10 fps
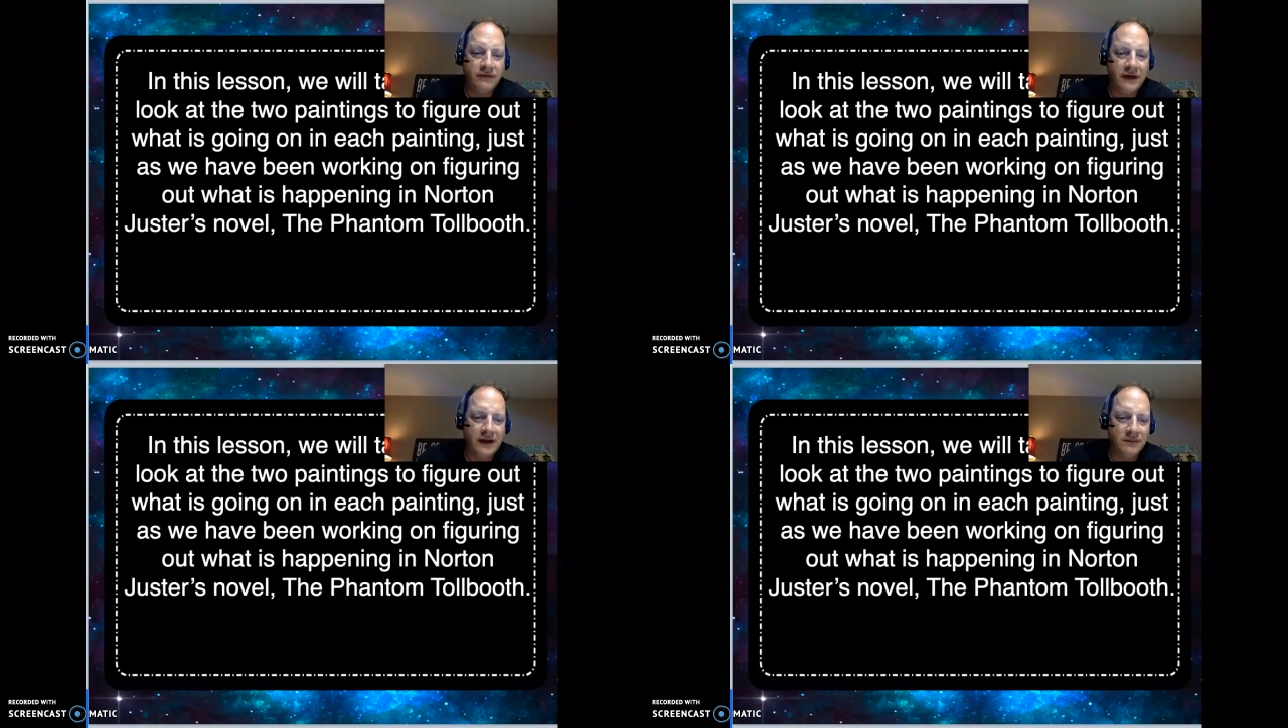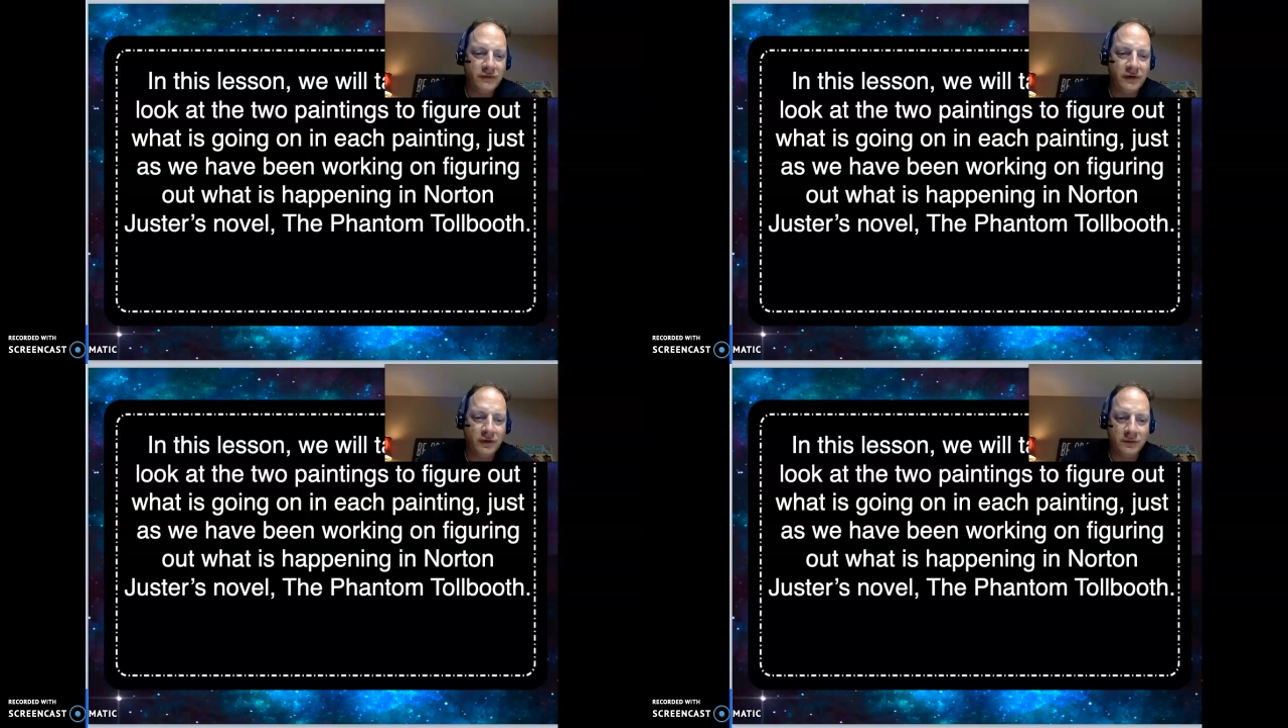Phantom
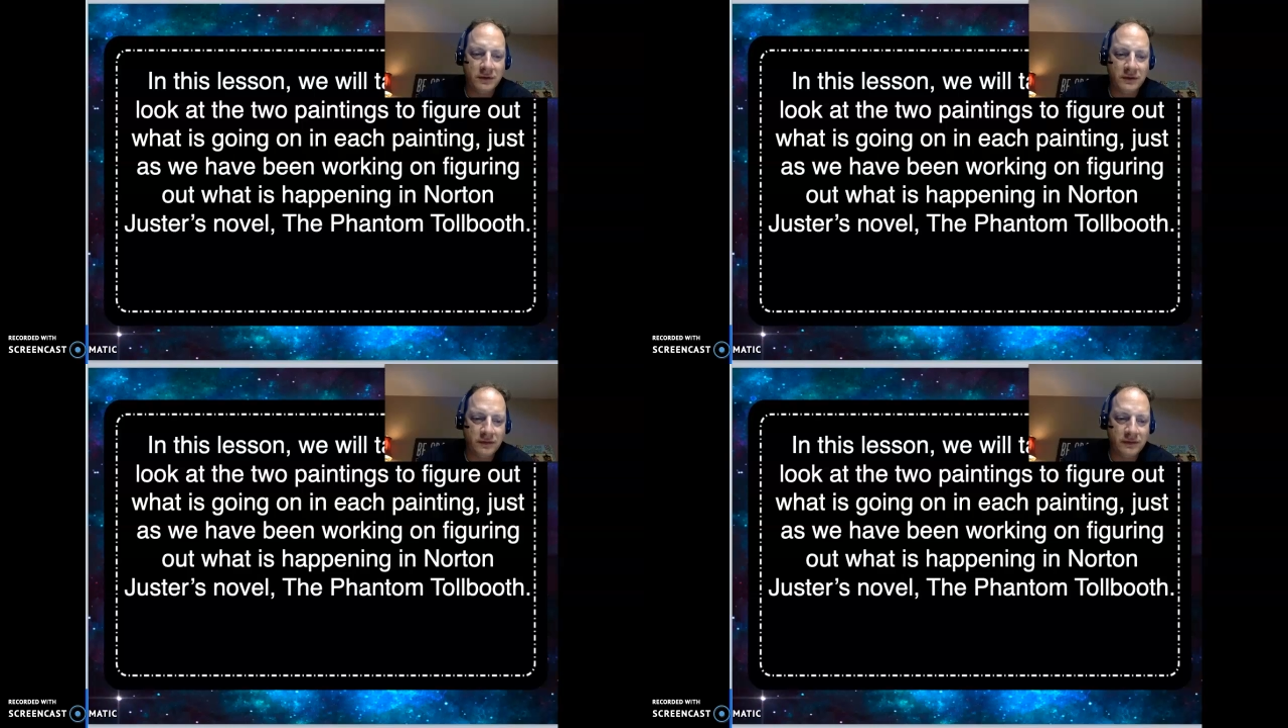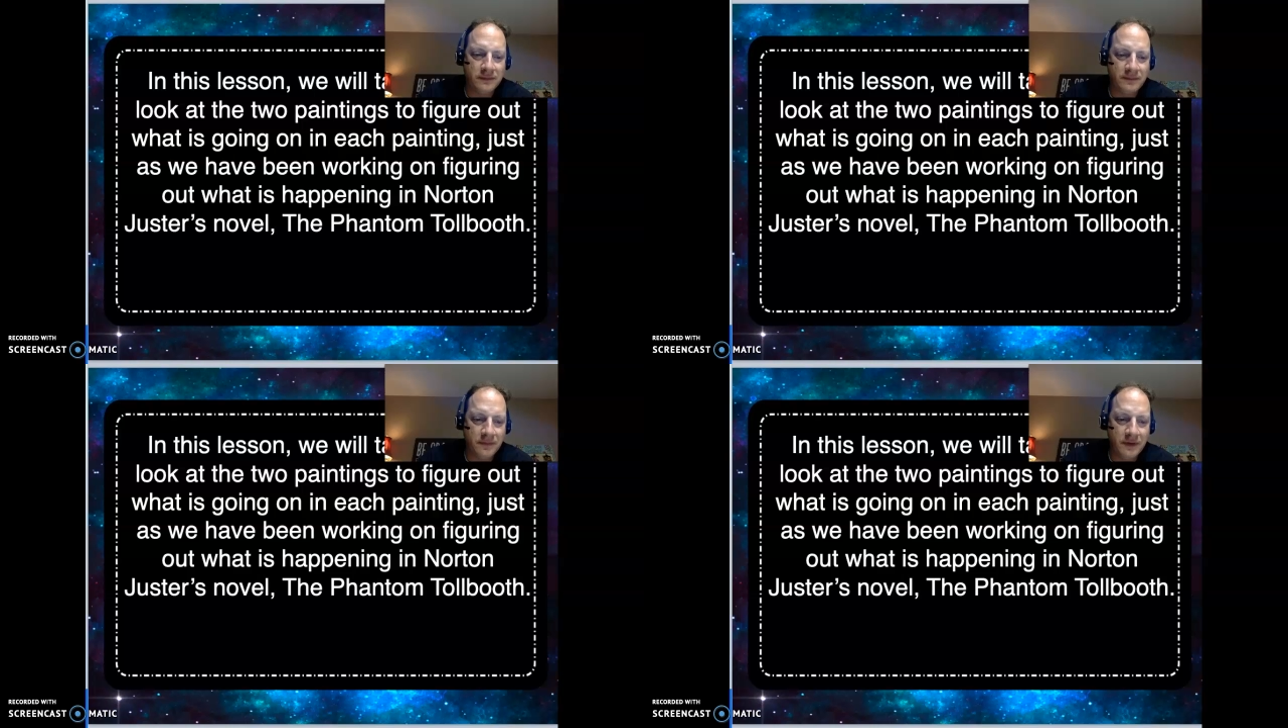Toll Booth.
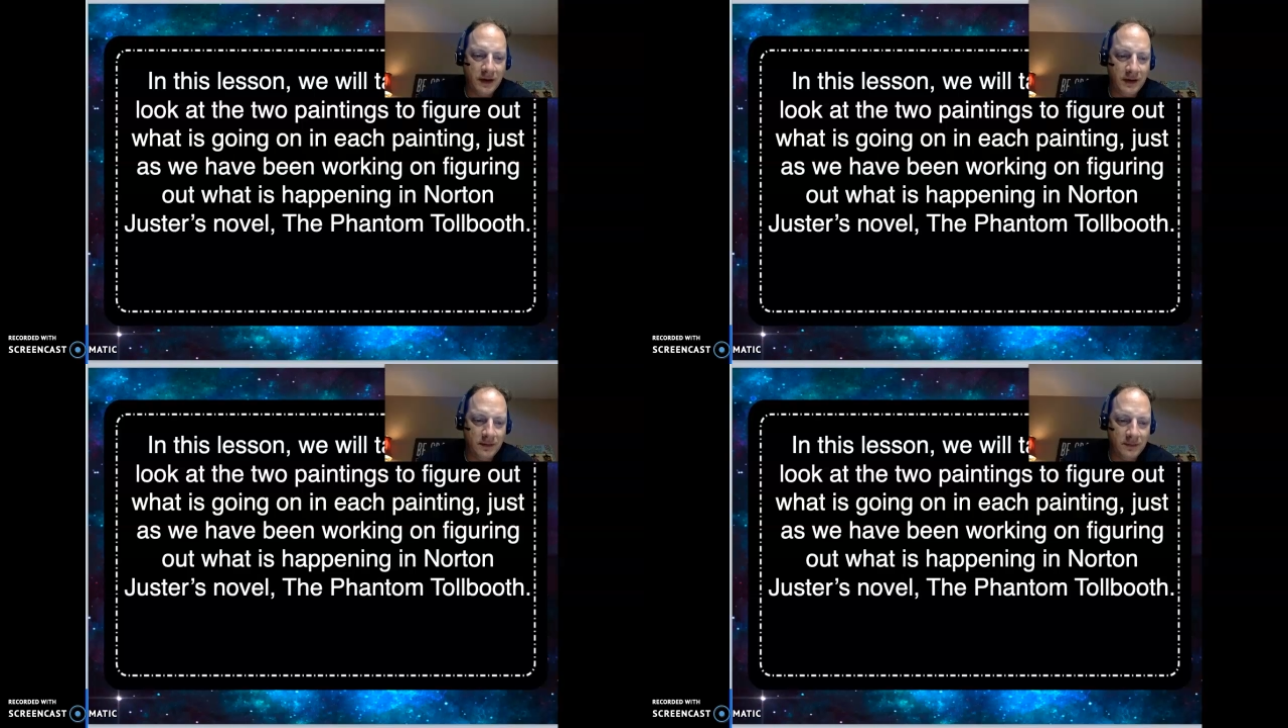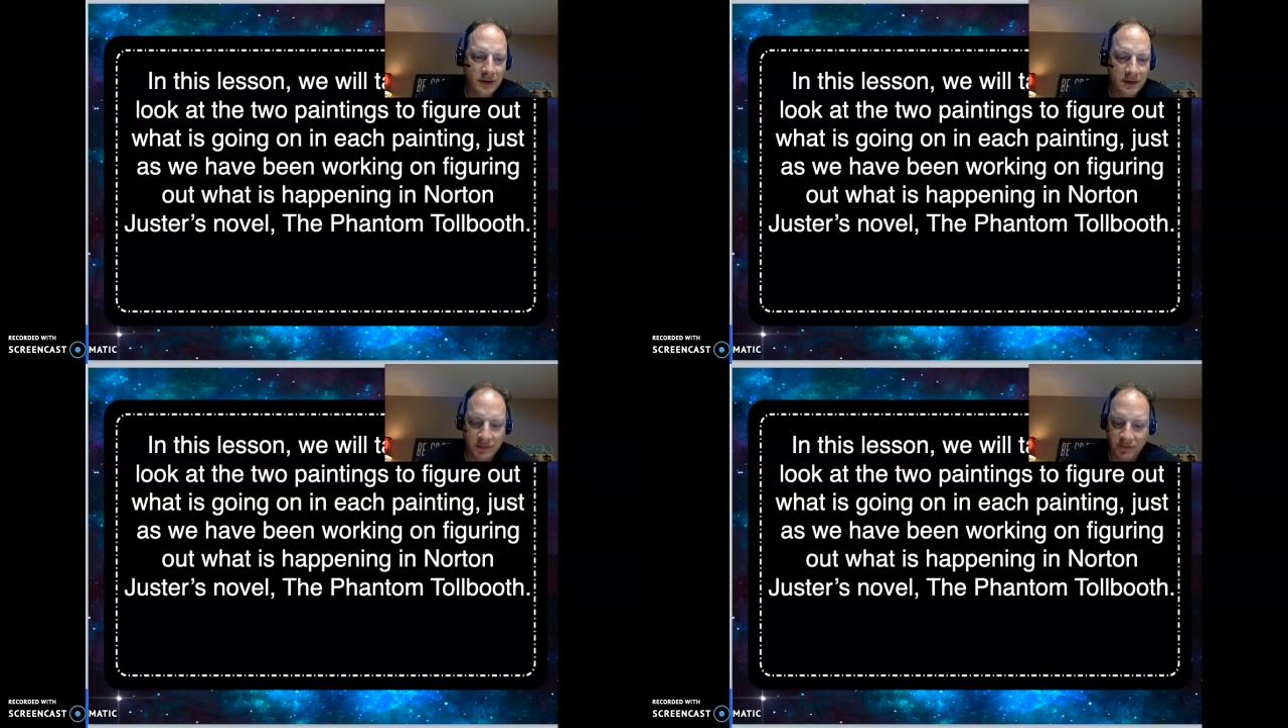Okay, let me
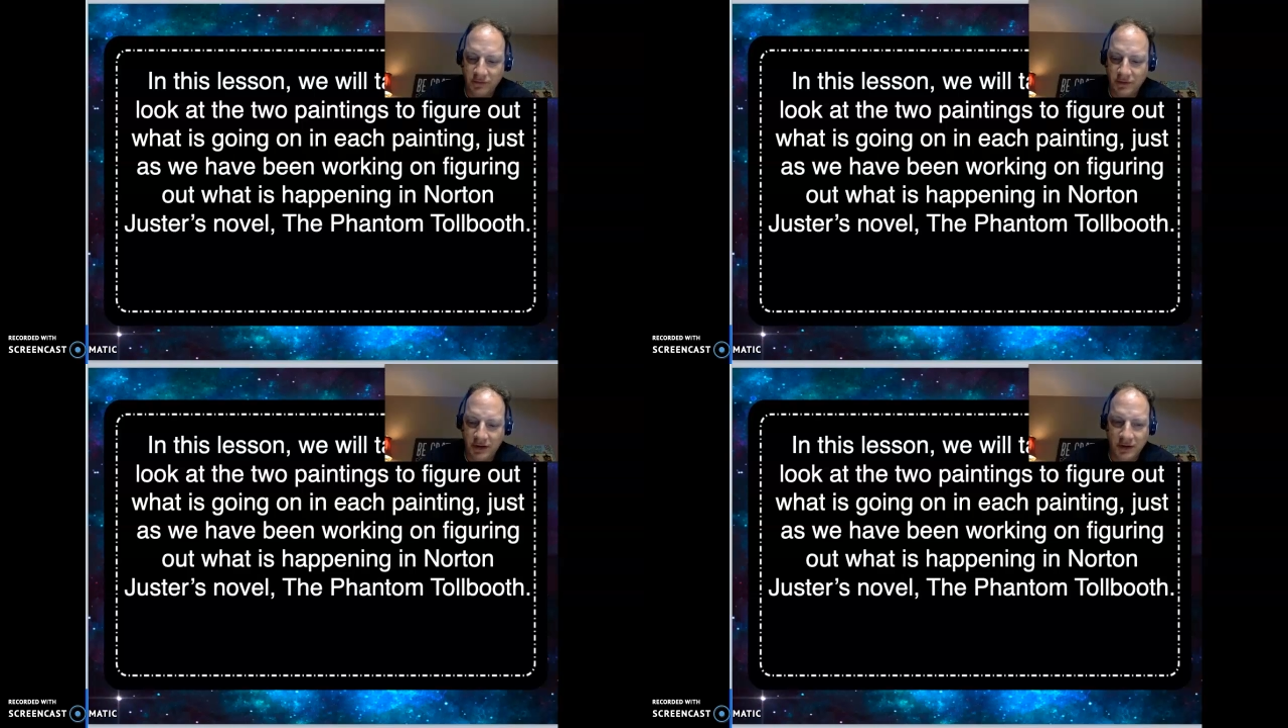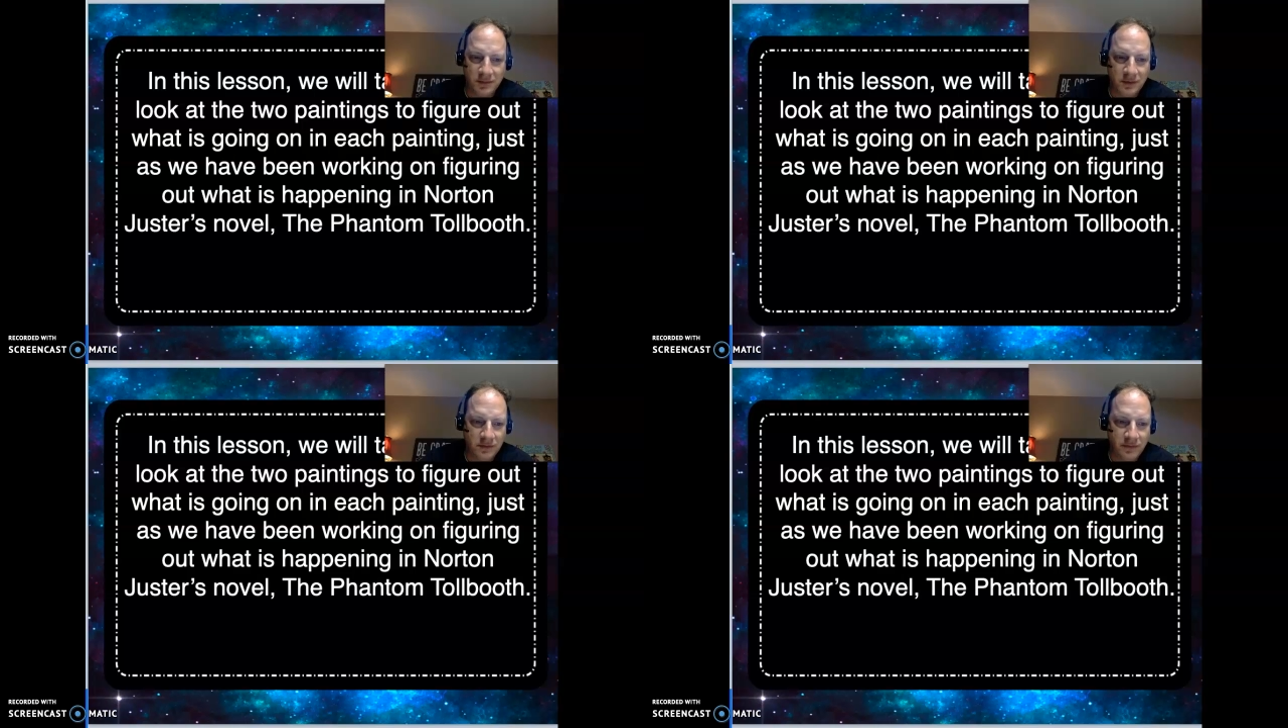get my screen to
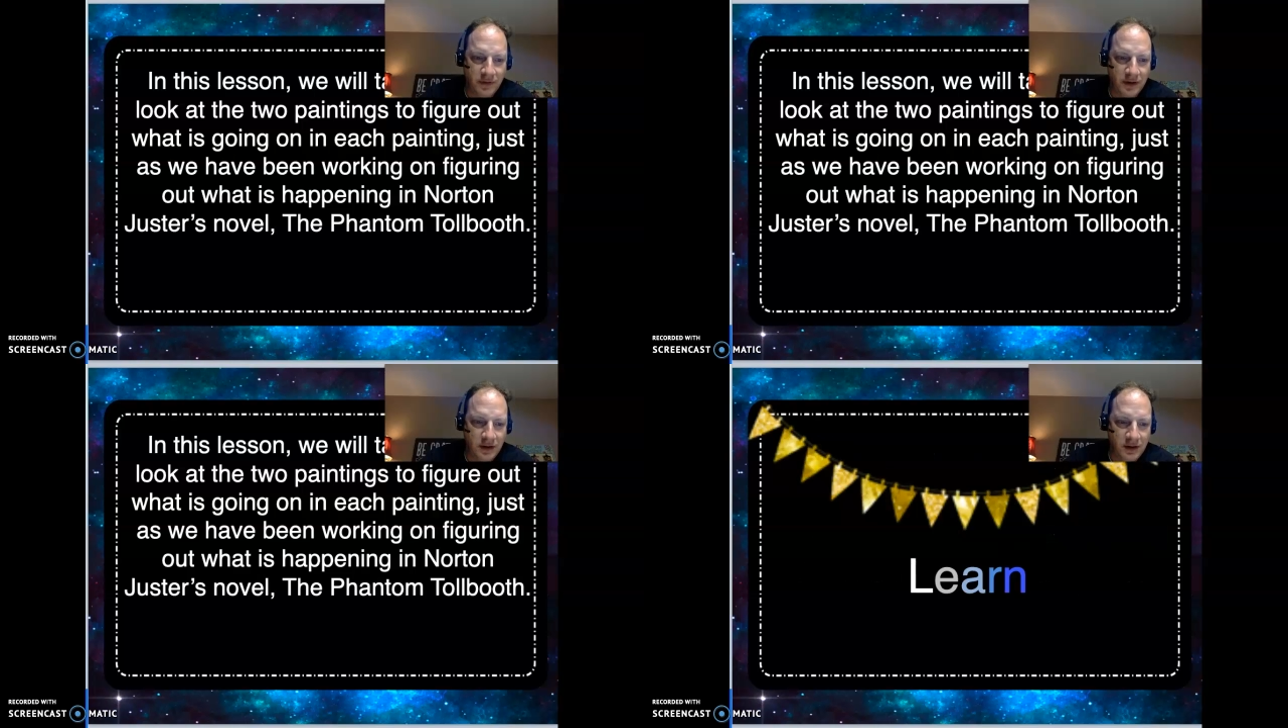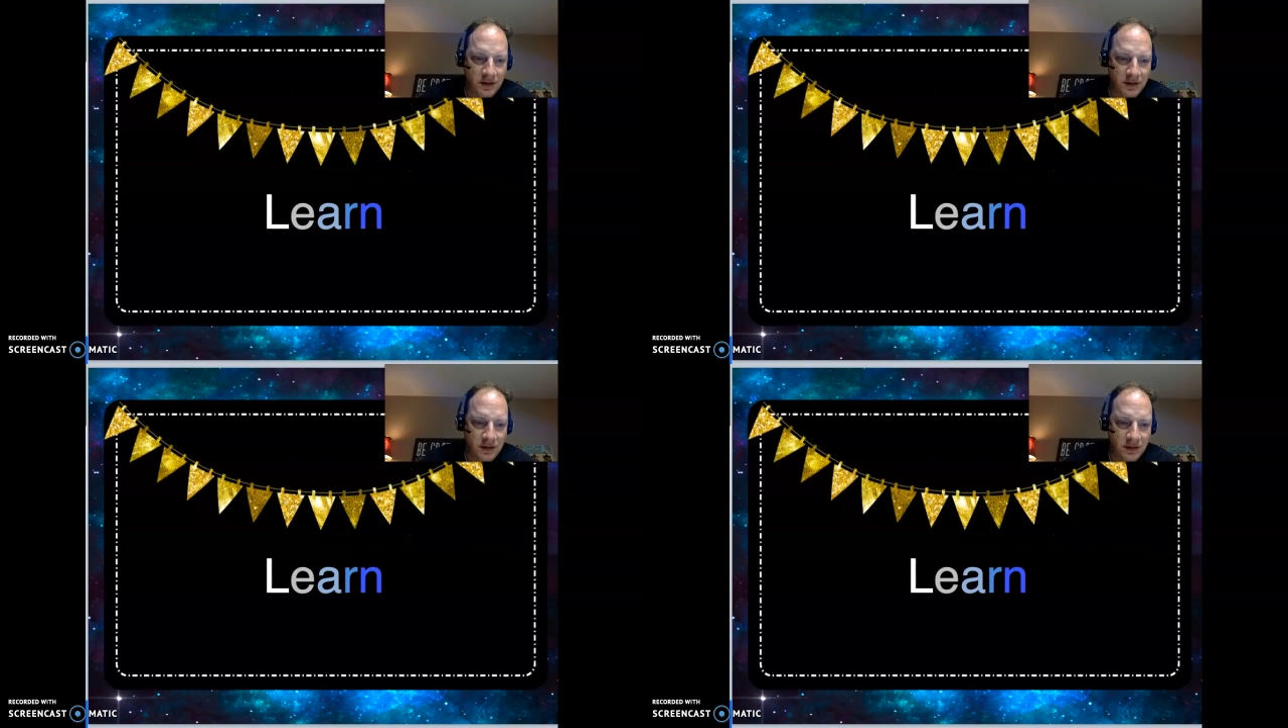move
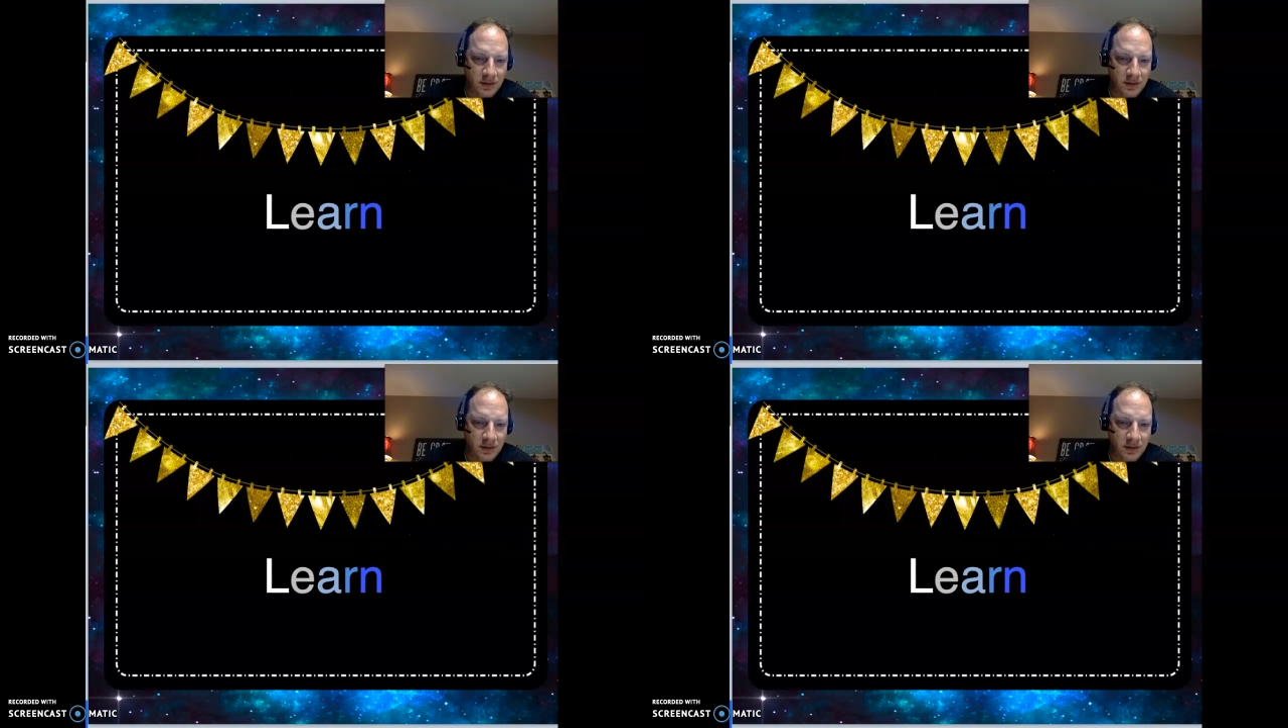here.